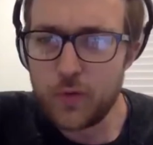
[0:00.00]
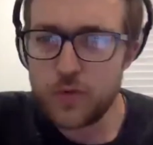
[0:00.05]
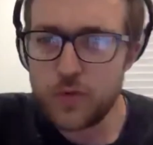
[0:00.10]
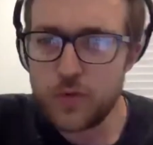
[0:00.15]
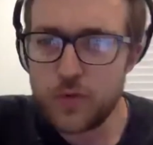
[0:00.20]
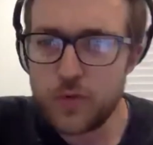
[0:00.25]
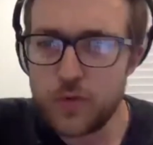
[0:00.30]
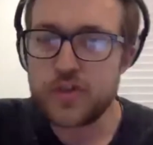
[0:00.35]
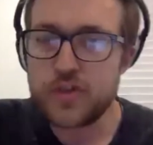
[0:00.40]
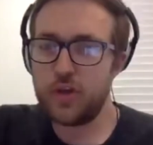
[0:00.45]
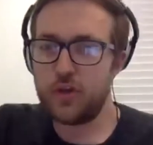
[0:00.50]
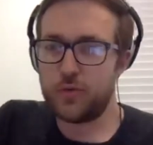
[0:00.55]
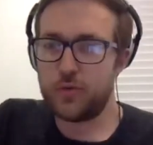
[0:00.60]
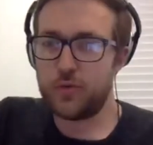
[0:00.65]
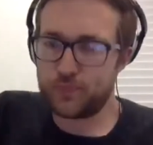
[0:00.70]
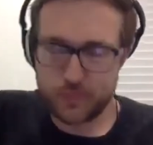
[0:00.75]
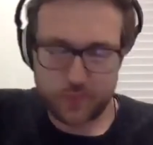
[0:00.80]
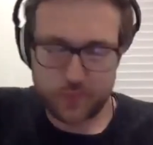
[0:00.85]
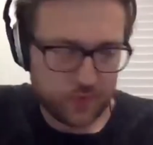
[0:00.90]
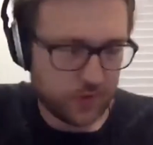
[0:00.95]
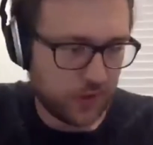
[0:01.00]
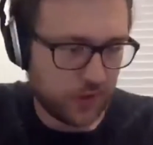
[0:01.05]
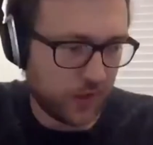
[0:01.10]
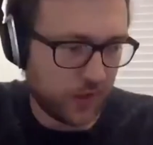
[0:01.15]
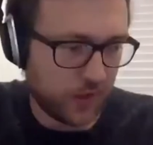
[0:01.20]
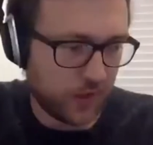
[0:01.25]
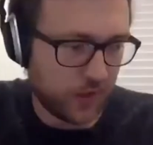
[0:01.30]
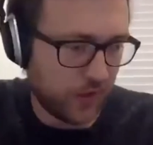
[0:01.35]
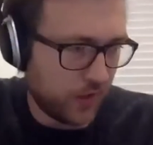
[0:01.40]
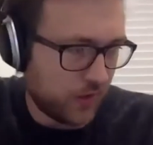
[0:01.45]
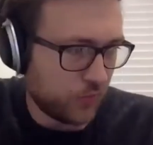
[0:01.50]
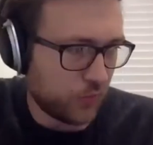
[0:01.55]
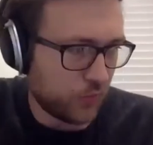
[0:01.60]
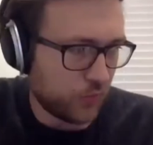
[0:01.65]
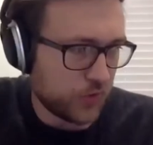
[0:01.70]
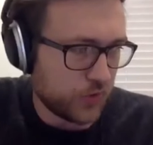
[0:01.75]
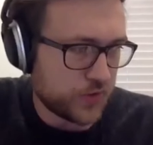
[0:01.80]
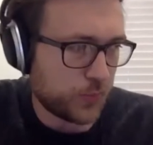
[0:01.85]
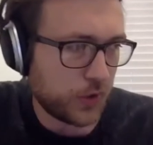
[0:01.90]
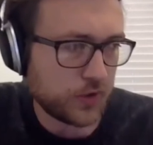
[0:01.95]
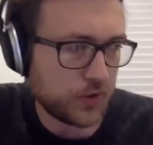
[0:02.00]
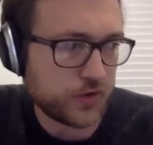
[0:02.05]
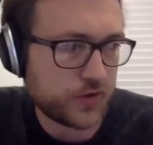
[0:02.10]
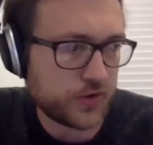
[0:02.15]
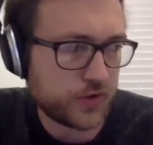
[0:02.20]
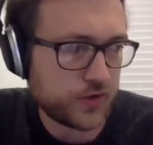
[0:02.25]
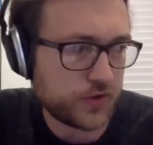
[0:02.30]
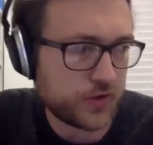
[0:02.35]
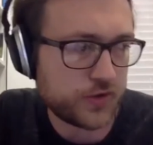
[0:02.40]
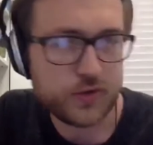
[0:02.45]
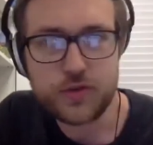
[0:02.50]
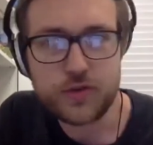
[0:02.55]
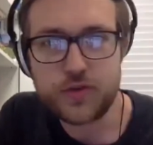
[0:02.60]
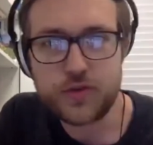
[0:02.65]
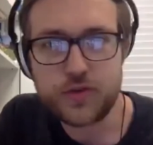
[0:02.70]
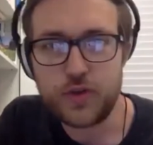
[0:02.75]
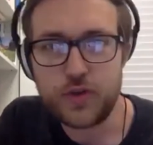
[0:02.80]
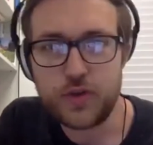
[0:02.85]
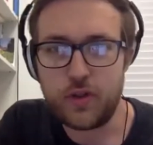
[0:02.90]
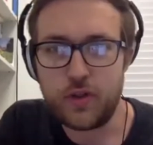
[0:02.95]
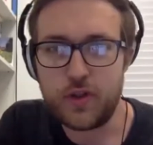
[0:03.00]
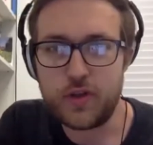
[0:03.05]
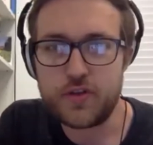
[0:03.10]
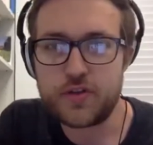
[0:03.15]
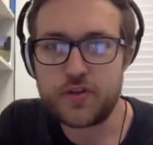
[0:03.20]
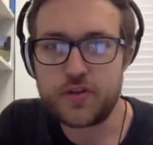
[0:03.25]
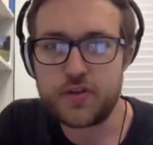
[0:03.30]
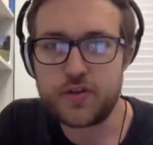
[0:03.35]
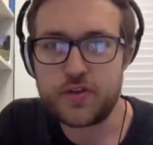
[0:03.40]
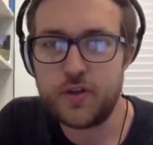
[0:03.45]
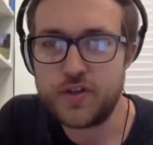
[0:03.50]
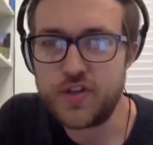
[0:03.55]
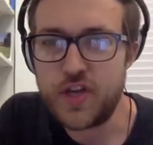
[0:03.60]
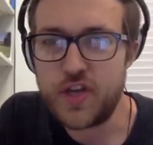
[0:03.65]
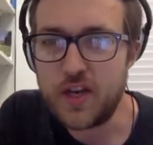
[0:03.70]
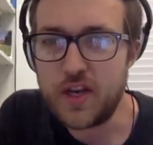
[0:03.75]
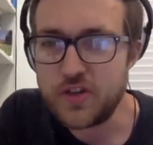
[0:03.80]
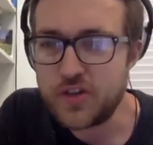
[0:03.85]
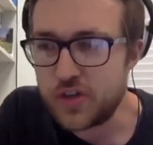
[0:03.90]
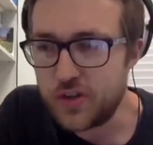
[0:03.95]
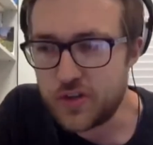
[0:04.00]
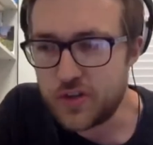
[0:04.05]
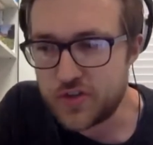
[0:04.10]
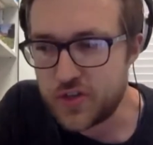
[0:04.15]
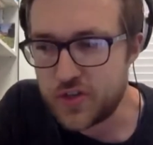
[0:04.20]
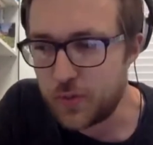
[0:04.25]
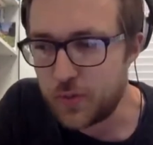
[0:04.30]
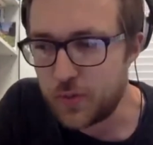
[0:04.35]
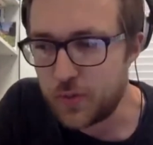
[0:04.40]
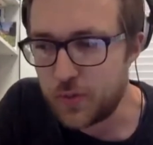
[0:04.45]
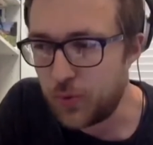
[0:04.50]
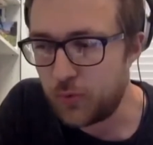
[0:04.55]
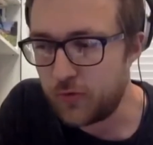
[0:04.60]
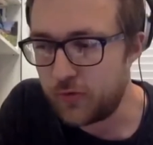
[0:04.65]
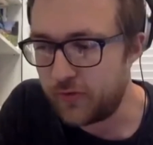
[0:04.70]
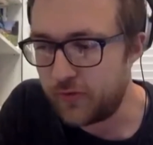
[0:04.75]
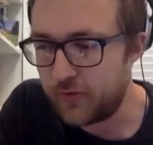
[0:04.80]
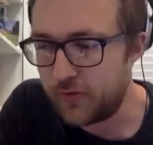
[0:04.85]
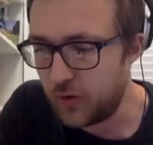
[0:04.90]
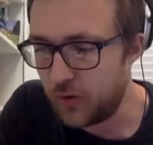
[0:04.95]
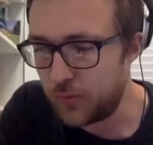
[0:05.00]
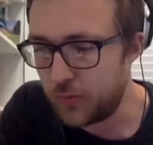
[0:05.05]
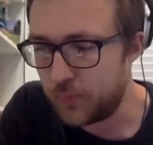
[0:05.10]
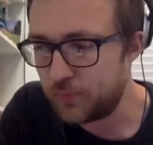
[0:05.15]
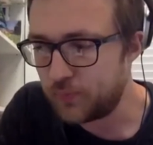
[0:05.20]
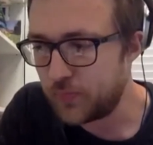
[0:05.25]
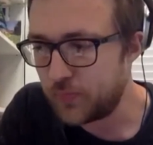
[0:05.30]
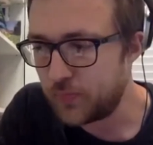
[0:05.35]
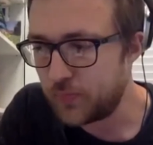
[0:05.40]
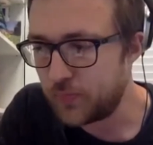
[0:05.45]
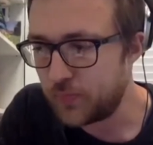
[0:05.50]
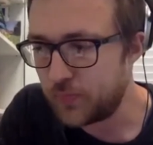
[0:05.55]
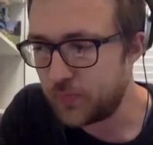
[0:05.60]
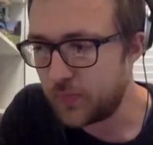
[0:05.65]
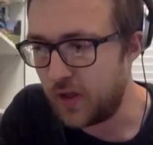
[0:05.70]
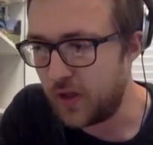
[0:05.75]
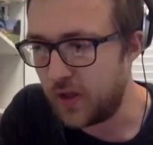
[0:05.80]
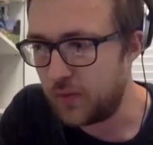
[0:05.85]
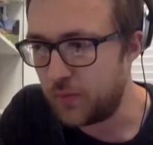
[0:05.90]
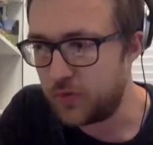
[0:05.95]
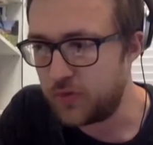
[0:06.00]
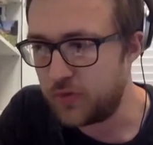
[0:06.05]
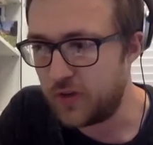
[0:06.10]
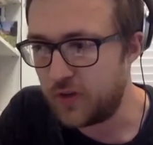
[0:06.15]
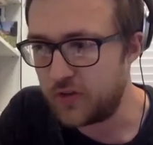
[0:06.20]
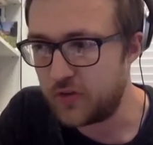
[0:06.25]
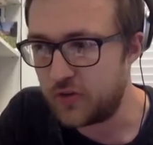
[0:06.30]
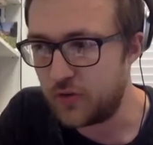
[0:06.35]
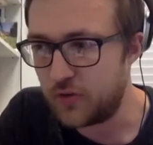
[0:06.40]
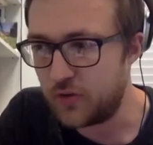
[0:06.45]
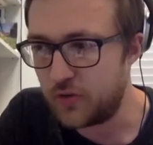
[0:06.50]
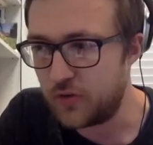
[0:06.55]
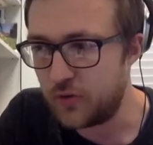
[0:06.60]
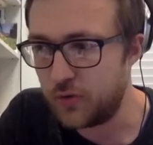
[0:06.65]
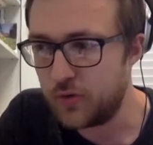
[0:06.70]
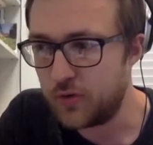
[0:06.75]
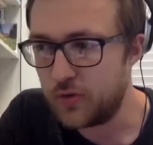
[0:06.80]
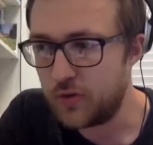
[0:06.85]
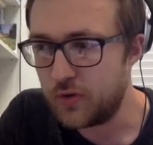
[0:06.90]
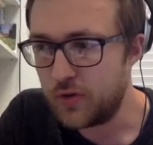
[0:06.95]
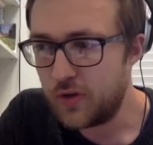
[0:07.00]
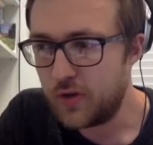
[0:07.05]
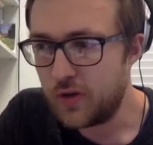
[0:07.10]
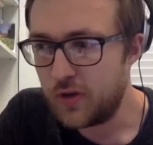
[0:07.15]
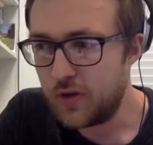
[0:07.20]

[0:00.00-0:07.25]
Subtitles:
you respond to the tension that some people feel, the potential